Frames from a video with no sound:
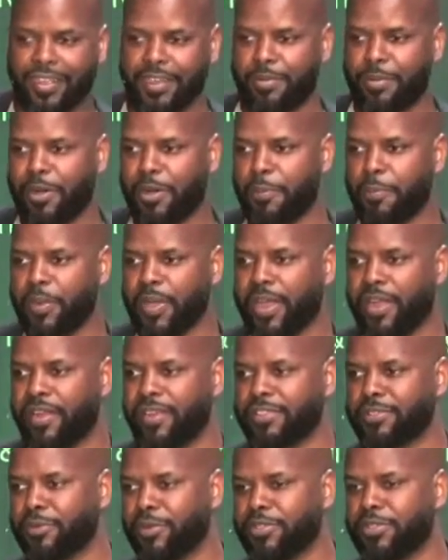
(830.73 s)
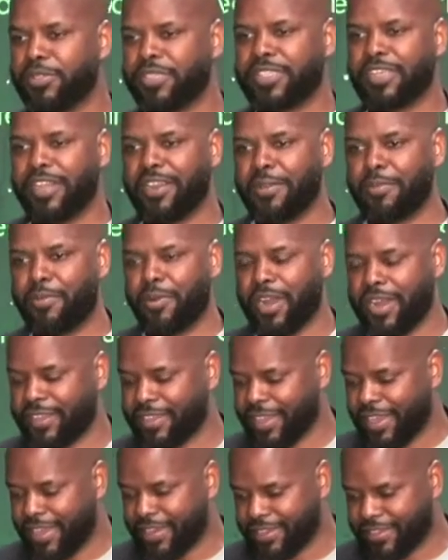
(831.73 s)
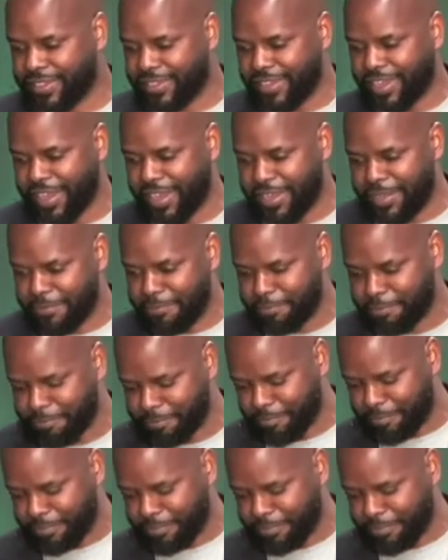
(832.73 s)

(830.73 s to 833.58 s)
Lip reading: Come on, parents. Won't you celebrate that today?